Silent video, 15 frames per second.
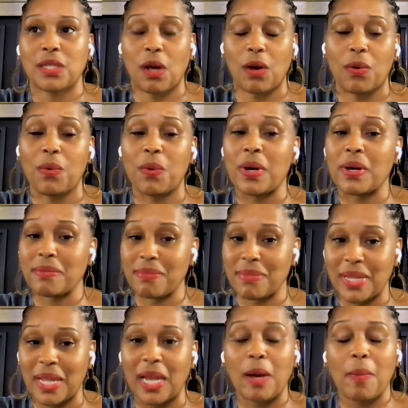So
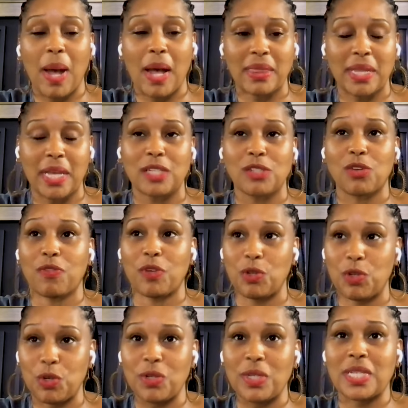think about this. So
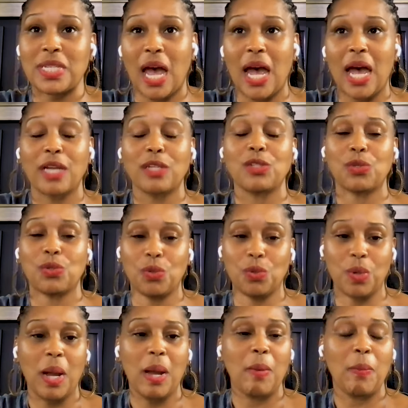if you do decide
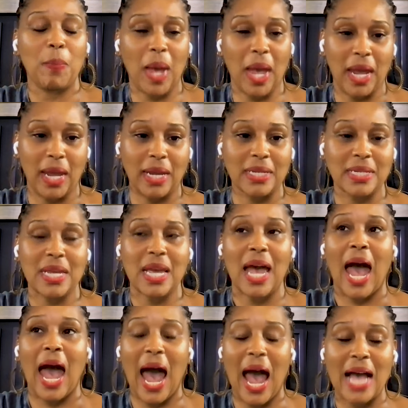to paint,